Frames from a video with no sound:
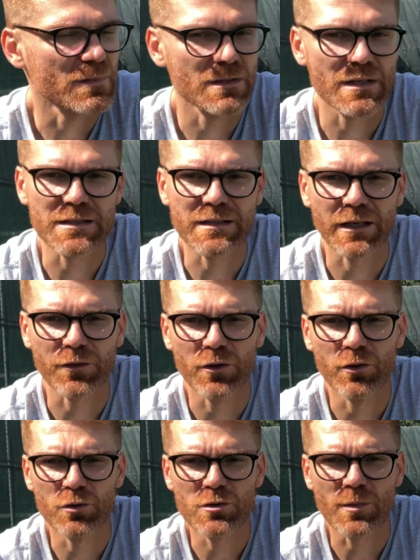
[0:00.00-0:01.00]
testing out the
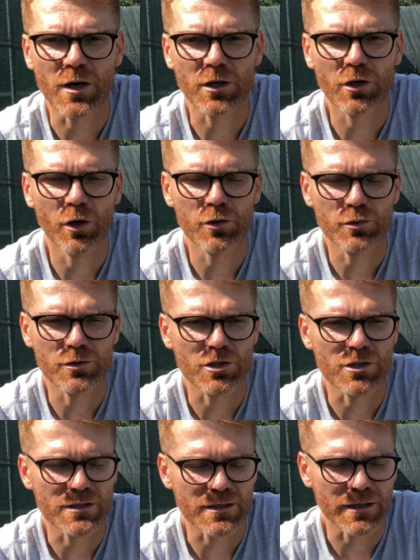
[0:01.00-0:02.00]
new Smart Coach, which
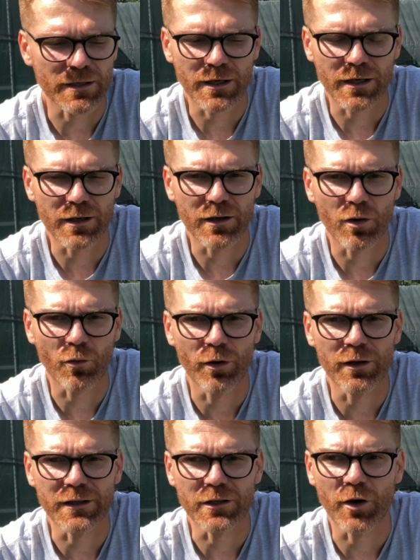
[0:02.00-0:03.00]
is a
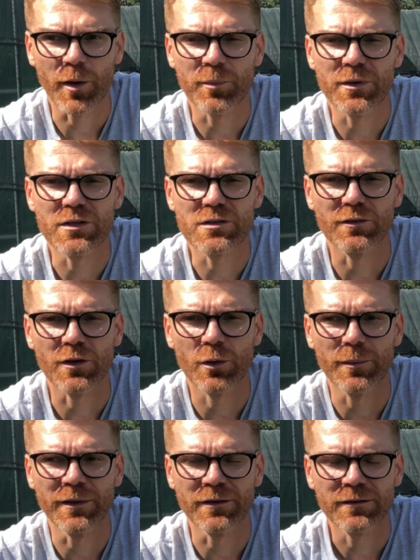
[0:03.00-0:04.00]
really great piece of
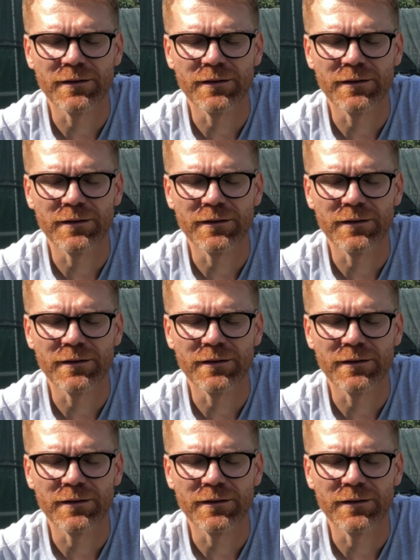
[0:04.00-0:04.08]
equipment.